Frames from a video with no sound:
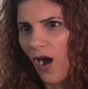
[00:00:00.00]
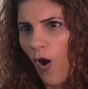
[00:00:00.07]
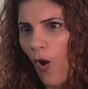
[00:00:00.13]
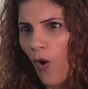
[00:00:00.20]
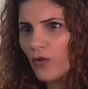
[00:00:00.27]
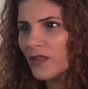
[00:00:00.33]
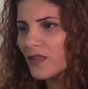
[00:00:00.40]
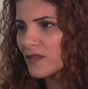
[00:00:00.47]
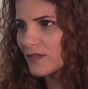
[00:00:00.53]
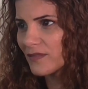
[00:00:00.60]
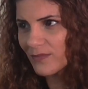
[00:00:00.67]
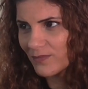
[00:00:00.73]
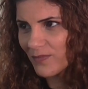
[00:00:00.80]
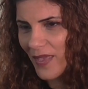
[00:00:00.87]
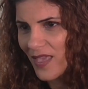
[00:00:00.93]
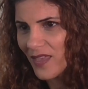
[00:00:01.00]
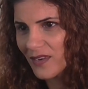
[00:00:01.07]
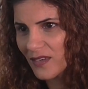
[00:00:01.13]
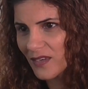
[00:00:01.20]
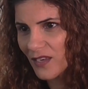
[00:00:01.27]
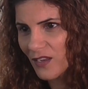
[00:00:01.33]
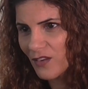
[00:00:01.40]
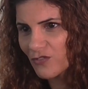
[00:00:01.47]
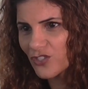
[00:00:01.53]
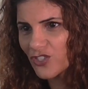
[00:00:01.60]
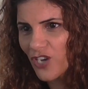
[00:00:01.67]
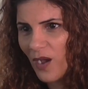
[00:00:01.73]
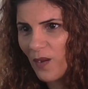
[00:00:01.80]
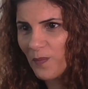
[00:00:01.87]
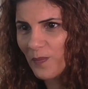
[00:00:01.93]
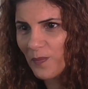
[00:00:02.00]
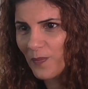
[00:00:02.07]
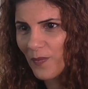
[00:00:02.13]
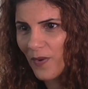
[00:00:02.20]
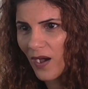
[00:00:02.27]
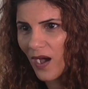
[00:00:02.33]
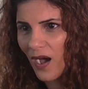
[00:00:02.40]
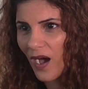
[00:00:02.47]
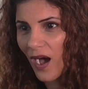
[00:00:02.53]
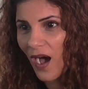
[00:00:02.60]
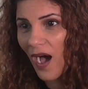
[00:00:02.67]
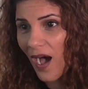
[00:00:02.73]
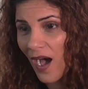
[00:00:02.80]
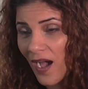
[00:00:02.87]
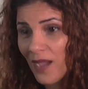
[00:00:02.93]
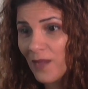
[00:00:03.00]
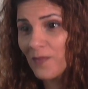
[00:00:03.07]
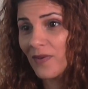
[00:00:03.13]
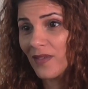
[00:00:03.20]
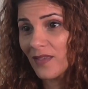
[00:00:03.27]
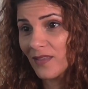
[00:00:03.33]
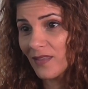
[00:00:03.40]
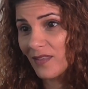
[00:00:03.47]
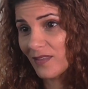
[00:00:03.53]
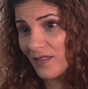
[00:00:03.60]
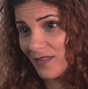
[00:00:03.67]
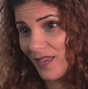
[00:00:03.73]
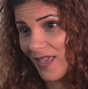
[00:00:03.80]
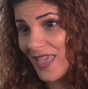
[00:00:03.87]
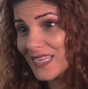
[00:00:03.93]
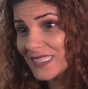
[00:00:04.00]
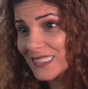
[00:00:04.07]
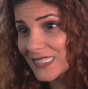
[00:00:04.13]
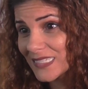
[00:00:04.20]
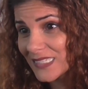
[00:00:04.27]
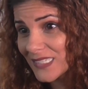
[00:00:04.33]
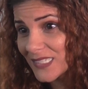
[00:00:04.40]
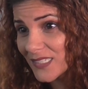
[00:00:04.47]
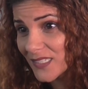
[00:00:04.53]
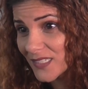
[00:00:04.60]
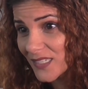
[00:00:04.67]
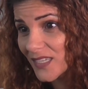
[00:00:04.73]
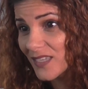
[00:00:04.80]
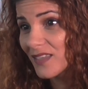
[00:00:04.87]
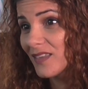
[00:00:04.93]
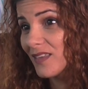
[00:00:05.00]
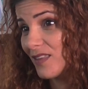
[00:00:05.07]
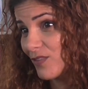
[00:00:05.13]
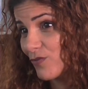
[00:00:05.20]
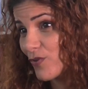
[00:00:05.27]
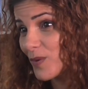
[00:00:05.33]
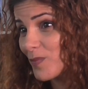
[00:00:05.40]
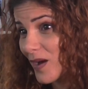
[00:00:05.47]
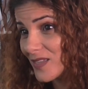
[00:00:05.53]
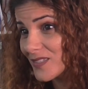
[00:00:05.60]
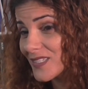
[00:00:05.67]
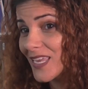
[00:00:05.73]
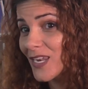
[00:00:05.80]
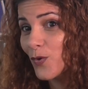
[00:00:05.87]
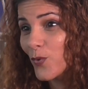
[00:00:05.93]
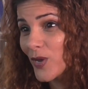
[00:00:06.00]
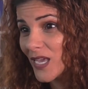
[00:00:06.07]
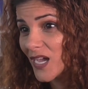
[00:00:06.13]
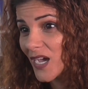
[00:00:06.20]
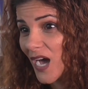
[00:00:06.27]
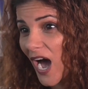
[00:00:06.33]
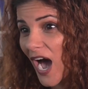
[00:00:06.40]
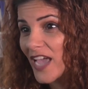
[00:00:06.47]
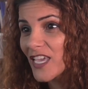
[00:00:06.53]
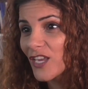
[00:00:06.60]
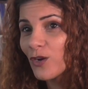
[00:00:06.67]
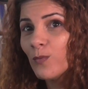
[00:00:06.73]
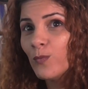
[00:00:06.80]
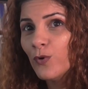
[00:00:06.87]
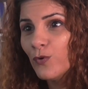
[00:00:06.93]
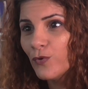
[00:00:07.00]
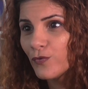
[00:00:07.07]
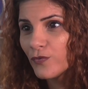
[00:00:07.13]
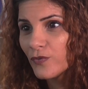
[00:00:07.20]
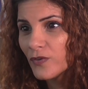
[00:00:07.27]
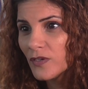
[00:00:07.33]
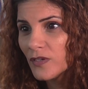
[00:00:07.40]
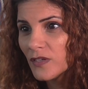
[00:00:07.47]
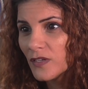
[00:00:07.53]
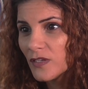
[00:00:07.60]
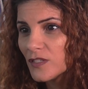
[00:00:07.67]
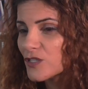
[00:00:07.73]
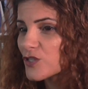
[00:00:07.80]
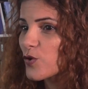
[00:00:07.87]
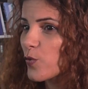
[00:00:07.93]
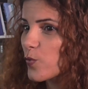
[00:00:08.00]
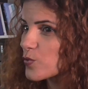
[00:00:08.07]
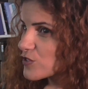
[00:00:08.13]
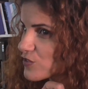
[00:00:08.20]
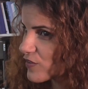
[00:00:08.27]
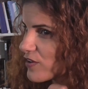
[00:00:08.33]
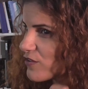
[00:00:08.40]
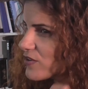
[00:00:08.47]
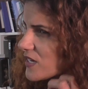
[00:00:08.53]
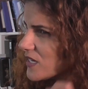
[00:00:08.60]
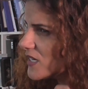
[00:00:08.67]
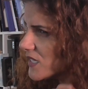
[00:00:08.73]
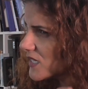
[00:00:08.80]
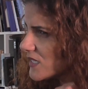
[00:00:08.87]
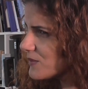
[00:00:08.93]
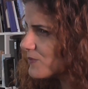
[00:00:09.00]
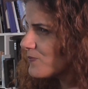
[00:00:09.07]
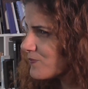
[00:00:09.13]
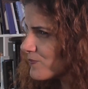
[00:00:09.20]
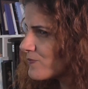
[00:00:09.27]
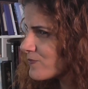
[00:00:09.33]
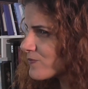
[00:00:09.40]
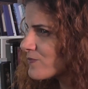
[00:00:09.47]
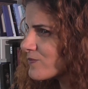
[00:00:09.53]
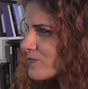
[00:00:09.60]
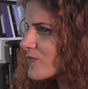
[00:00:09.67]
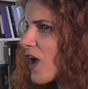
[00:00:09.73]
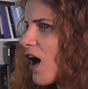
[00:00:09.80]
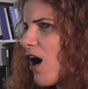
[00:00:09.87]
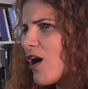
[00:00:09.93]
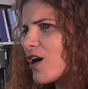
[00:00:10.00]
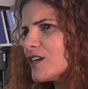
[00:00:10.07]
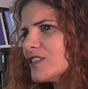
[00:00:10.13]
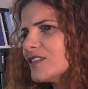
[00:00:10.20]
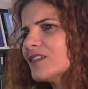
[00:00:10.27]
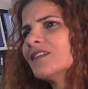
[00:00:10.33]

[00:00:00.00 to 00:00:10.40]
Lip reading: Old men could jump. I'm 18, 3 months and a week. I cannot move. So it was very hard.